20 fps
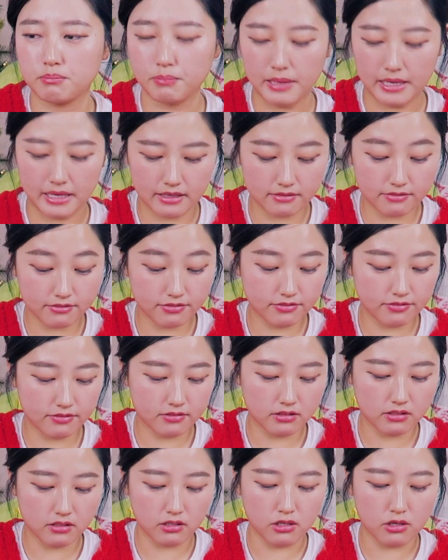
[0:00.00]
Banff,
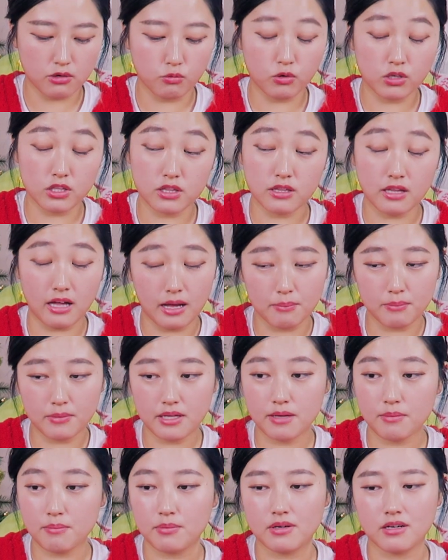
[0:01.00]
with
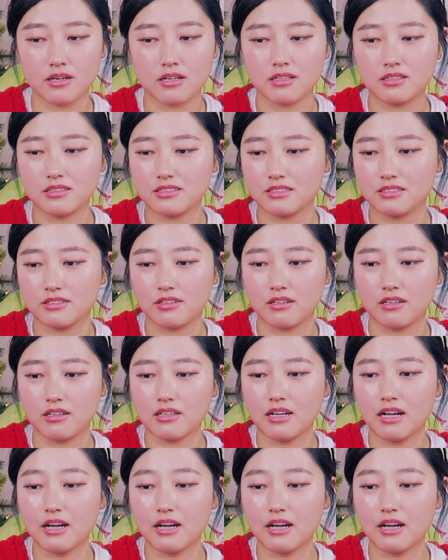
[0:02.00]
Ame, but you know,